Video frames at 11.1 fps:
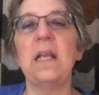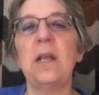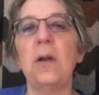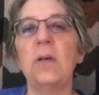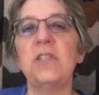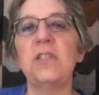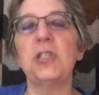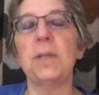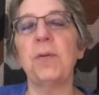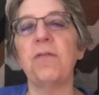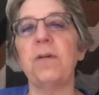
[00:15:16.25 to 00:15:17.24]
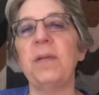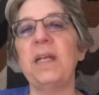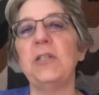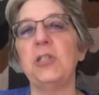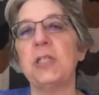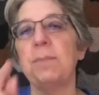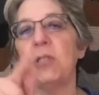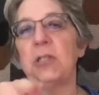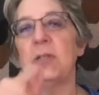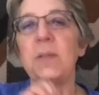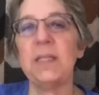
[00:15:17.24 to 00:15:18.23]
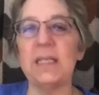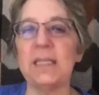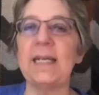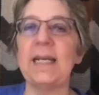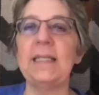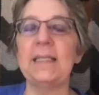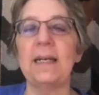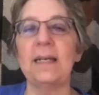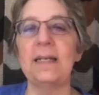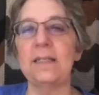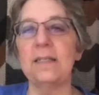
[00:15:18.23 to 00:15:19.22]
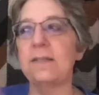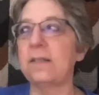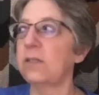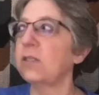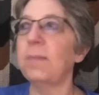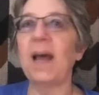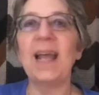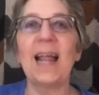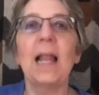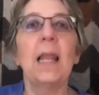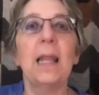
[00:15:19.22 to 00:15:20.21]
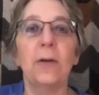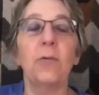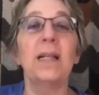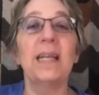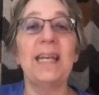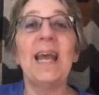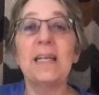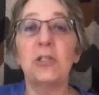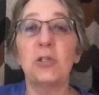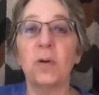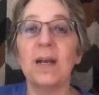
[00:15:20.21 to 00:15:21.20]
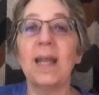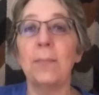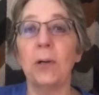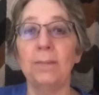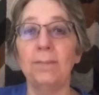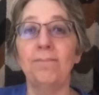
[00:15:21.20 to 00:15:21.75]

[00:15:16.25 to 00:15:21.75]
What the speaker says: You know, it's cheaper for me to ship to you in the States than it is to my literally next door neighbor.